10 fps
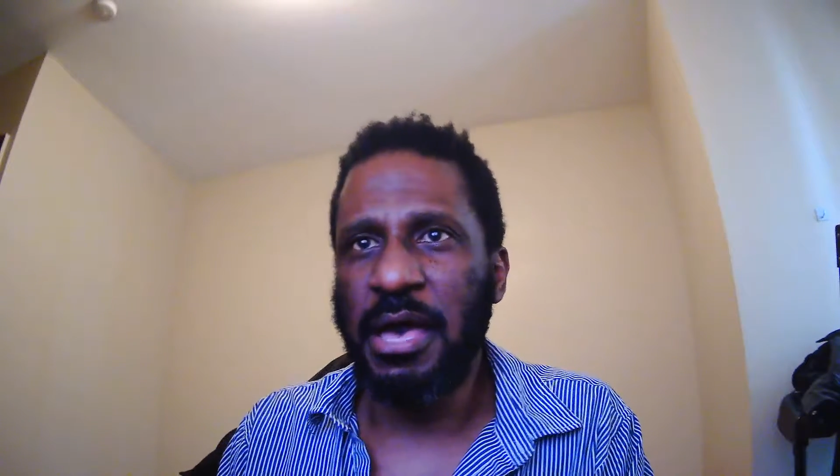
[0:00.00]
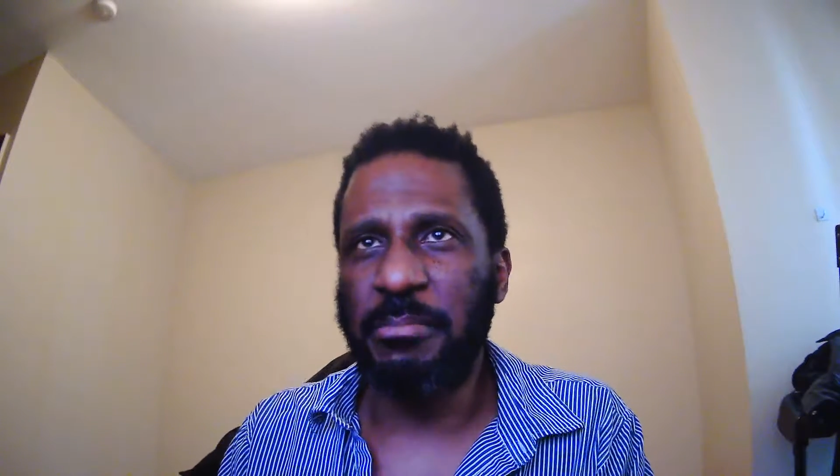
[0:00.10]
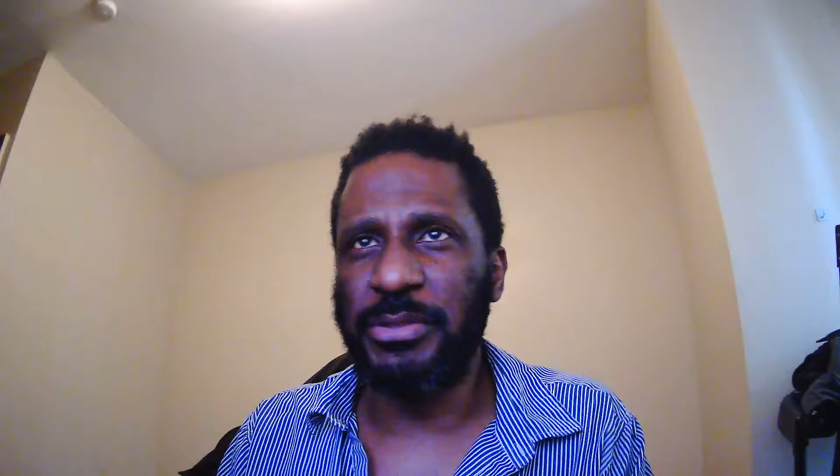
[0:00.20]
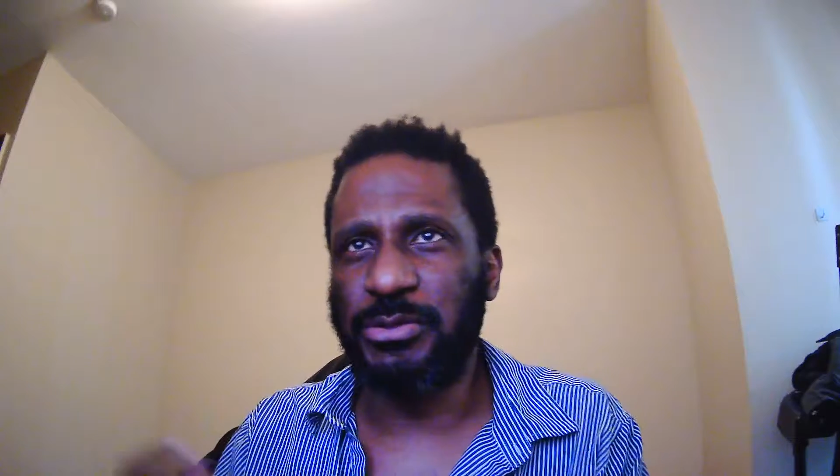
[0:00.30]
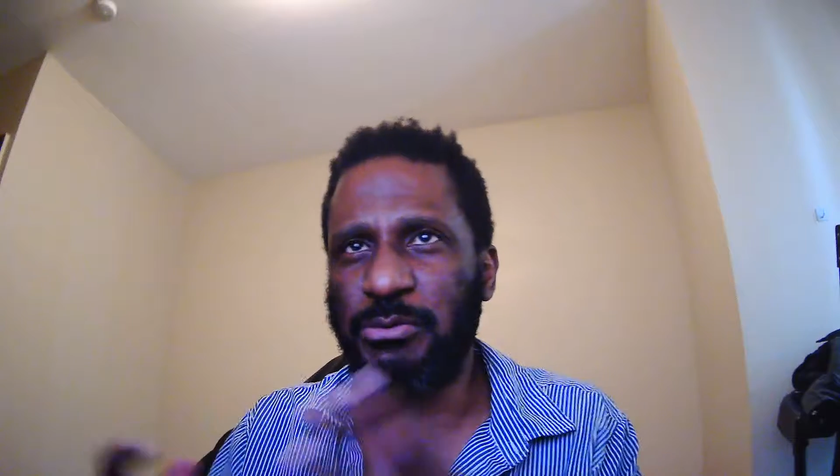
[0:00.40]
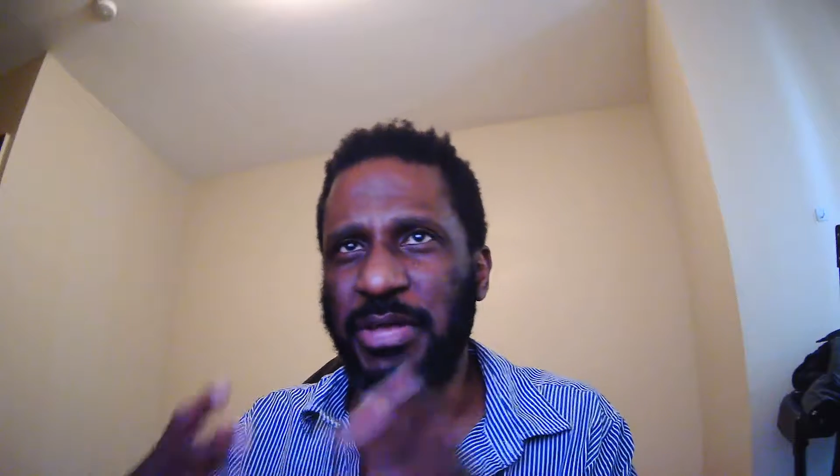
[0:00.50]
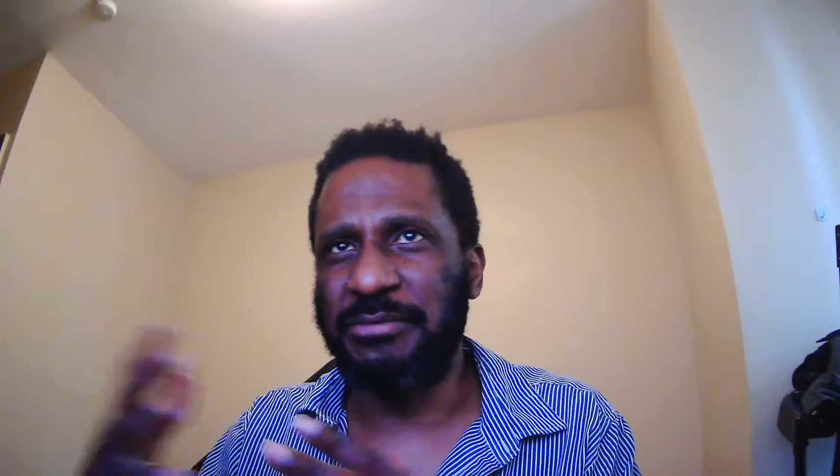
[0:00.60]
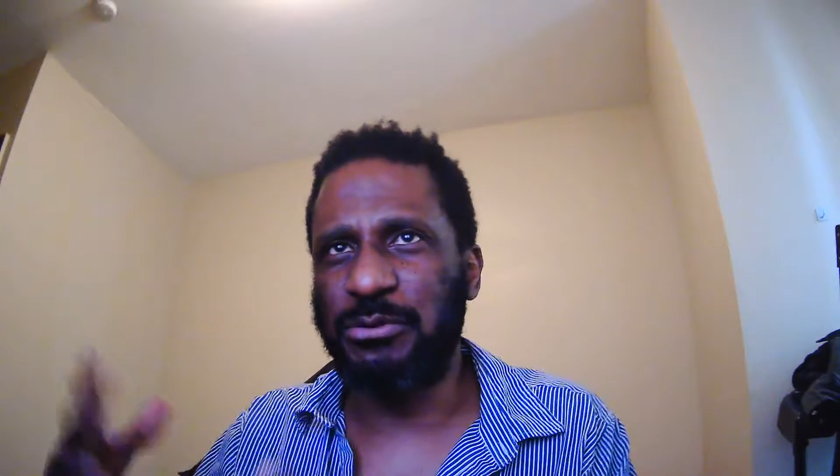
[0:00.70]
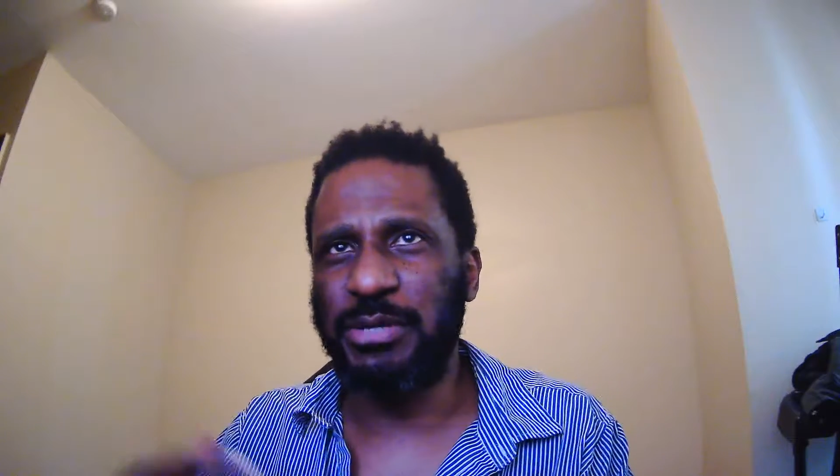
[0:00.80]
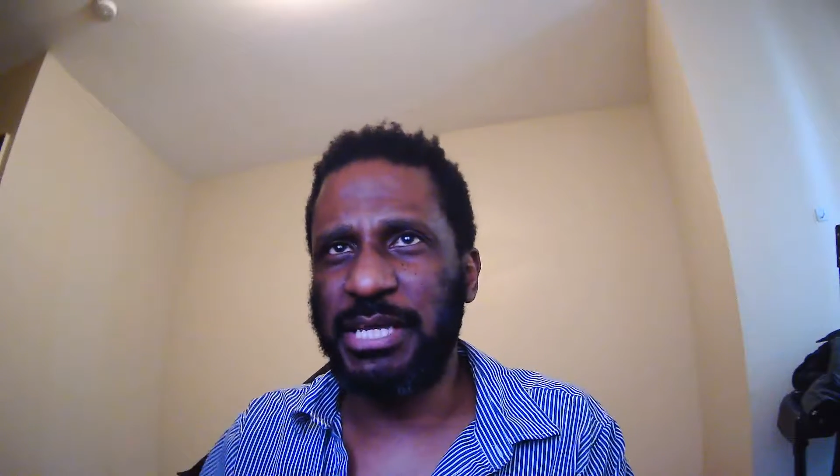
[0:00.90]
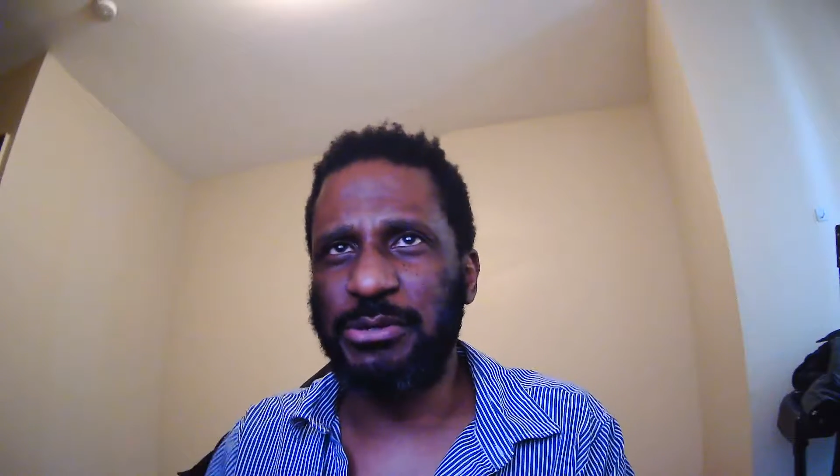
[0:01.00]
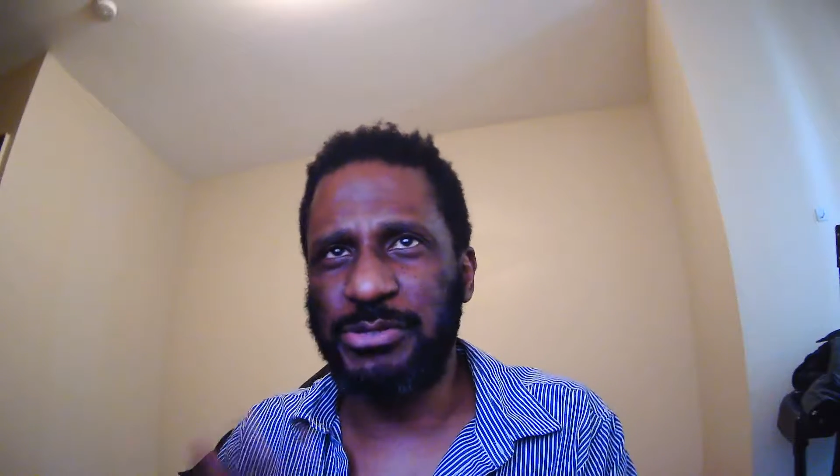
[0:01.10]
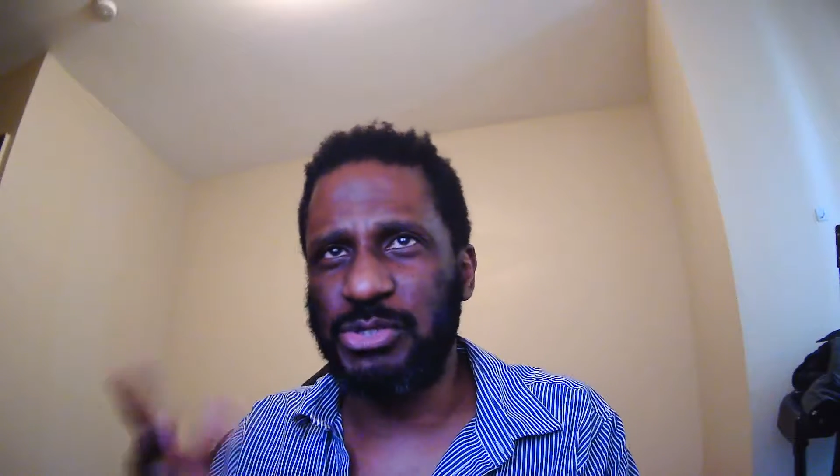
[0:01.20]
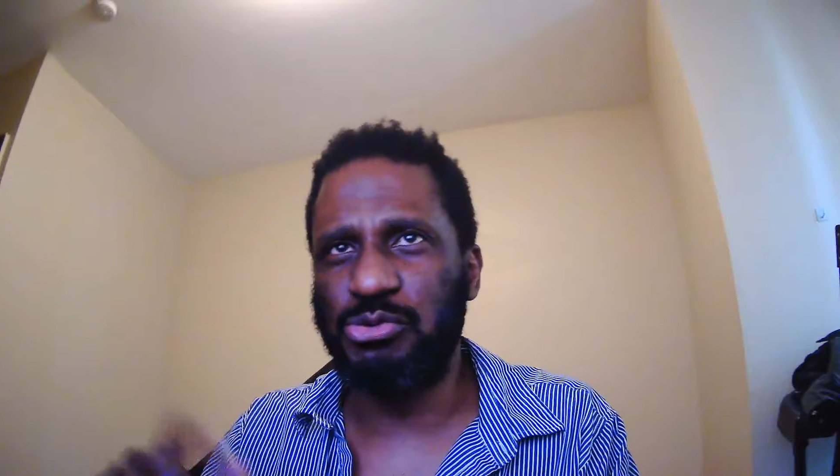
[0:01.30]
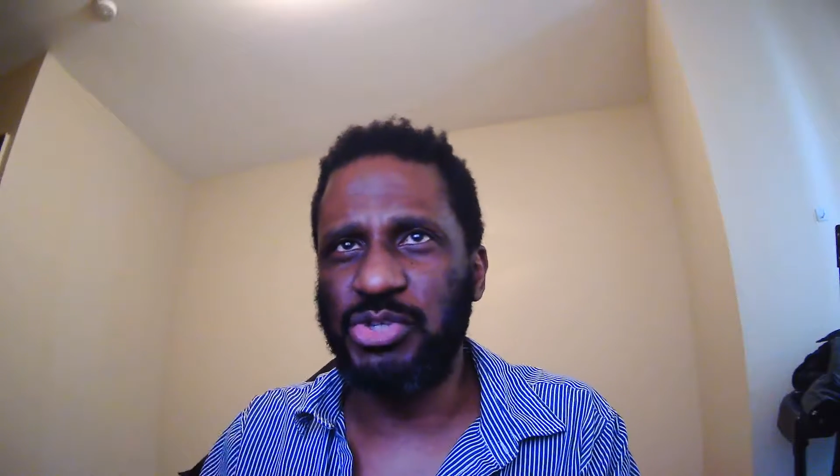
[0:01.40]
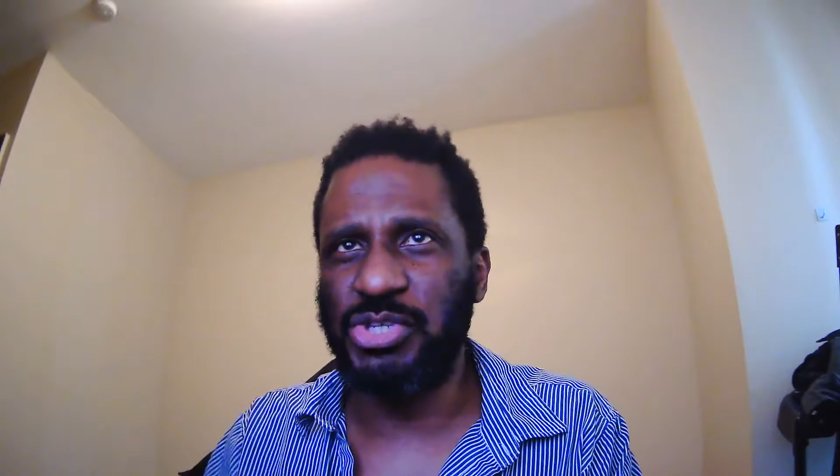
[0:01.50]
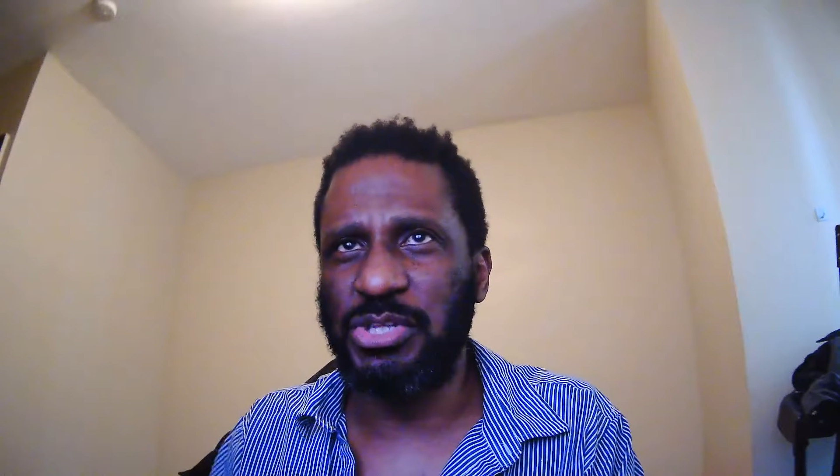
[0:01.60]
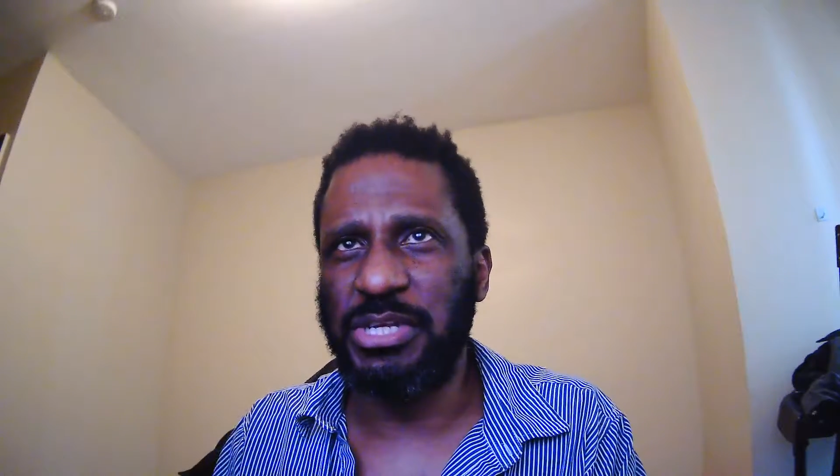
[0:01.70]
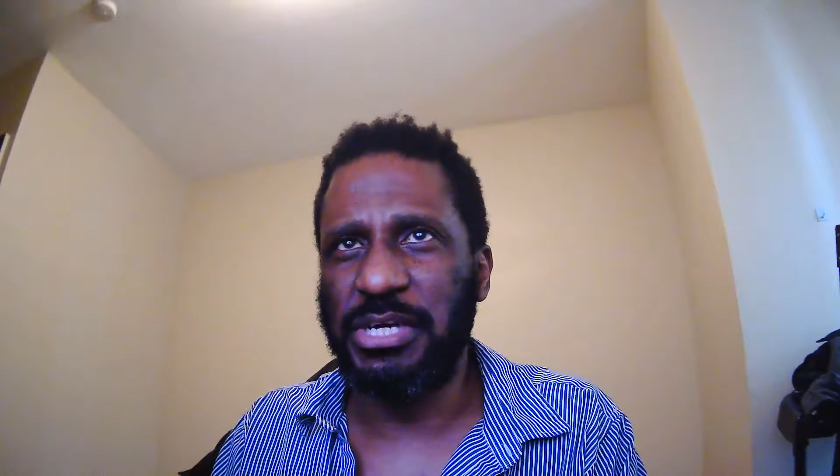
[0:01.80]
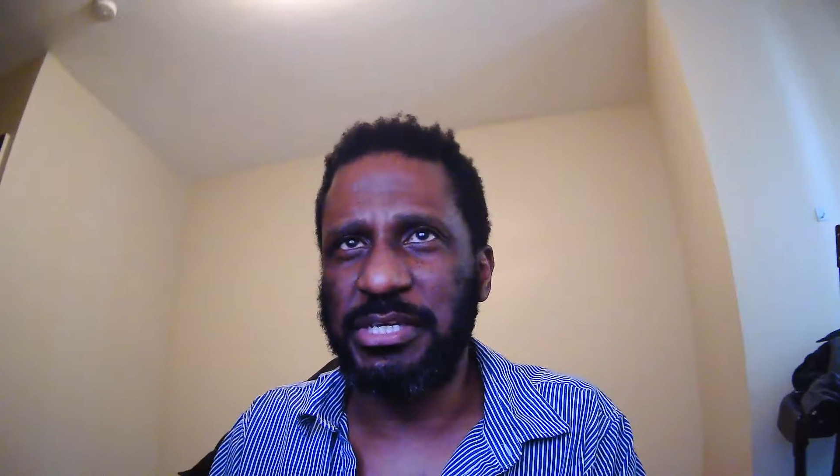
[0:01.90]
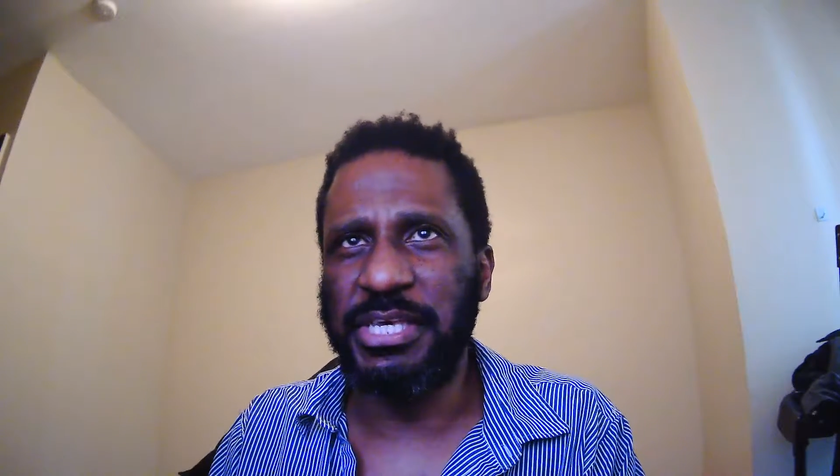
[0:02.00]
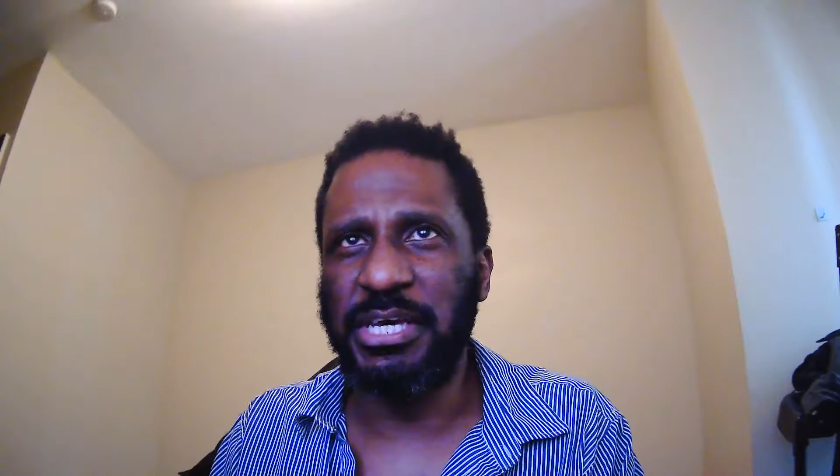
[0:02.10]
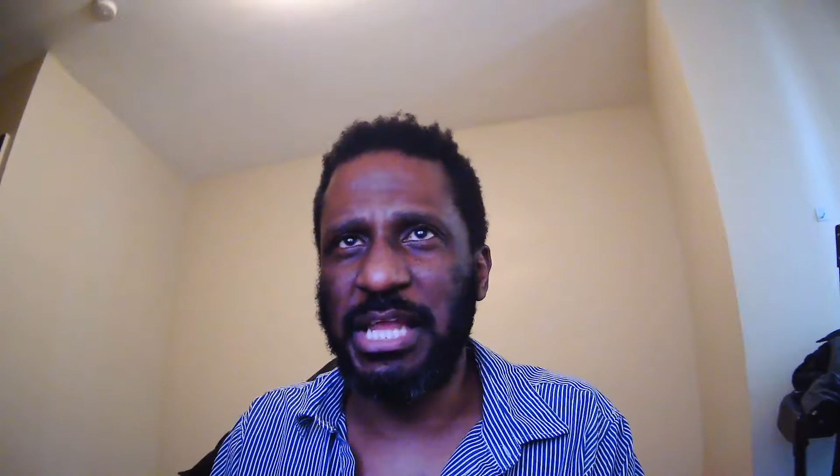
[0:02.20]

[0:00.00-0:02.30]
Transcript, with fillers: but we have to look at the situation uh, here,